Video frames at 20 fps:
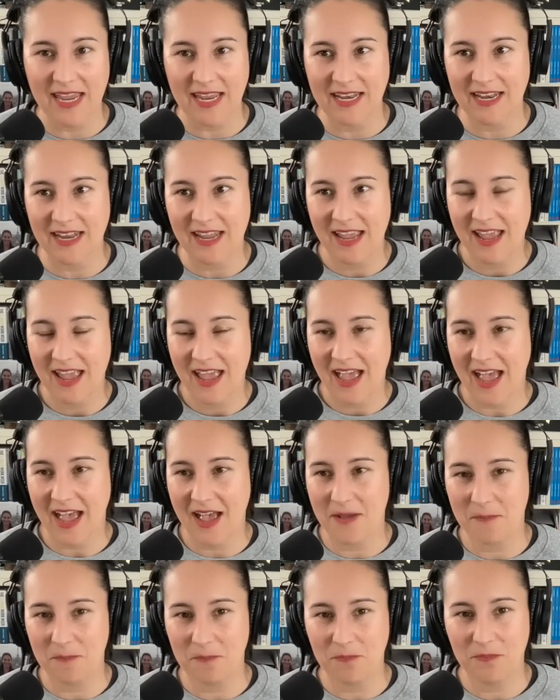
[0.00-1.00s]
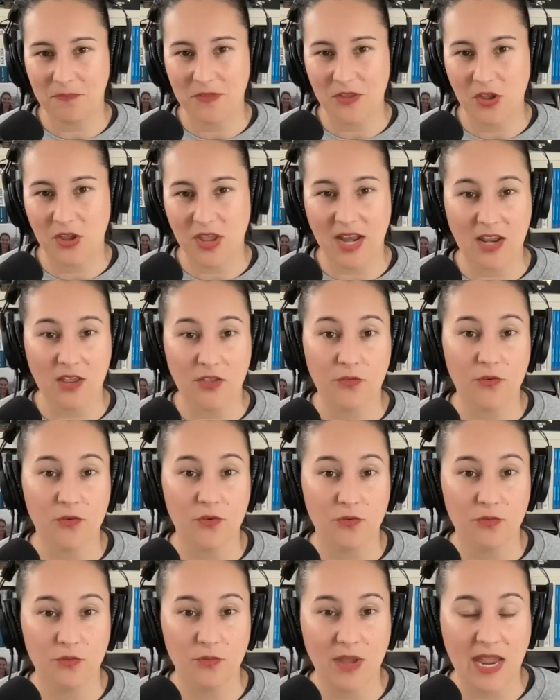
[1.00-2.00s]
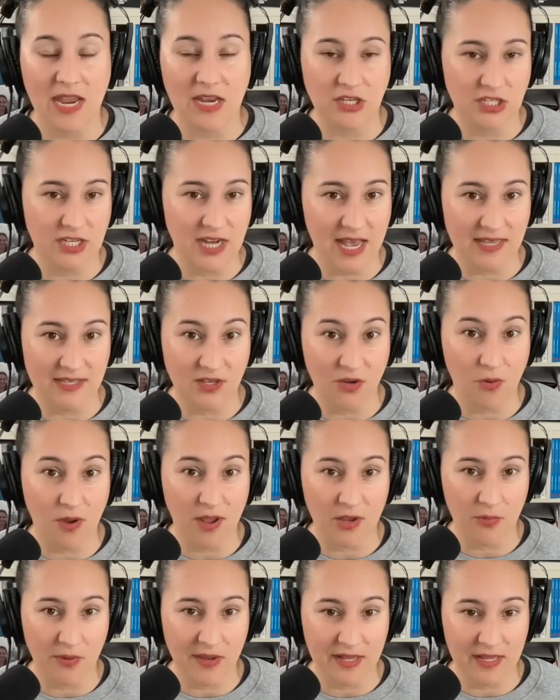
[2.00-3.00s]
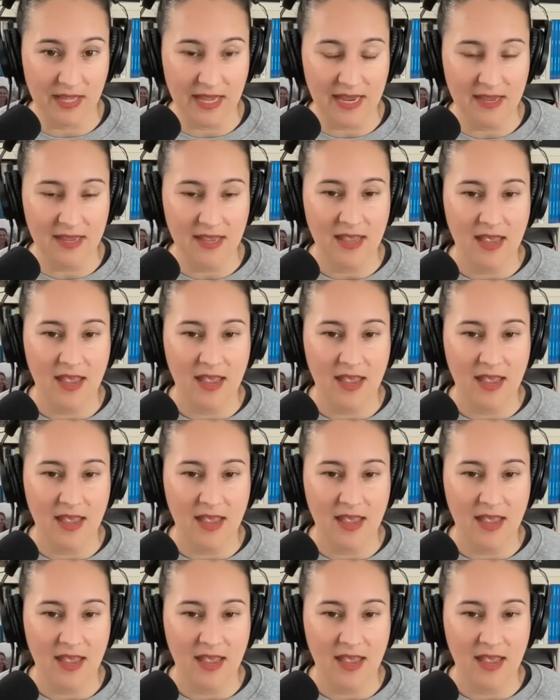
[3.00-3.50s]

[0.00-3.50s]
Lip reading: and you're getting through each task quite quickly.